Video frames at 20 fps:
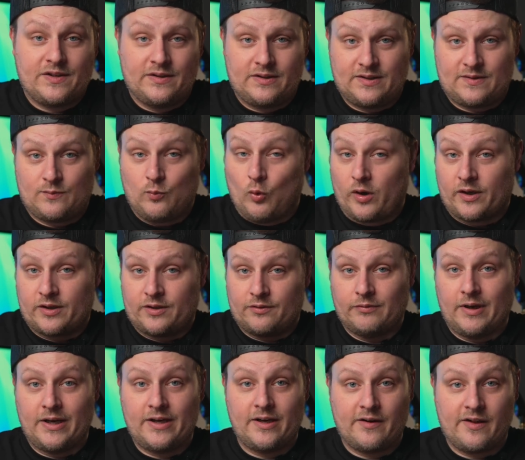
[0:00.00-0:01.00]
It just worked
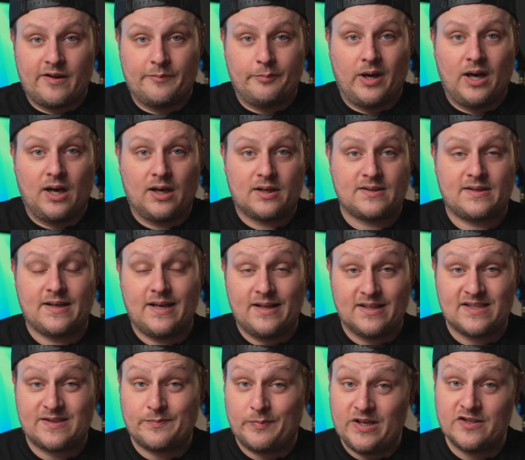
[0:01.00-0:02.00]
right out of the box and the
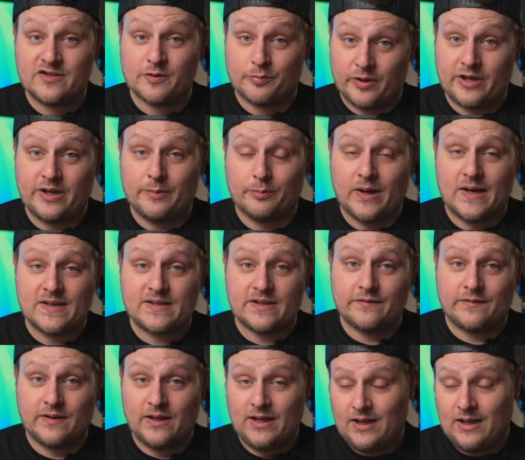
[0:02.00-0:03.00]
speeds are pretty impressive.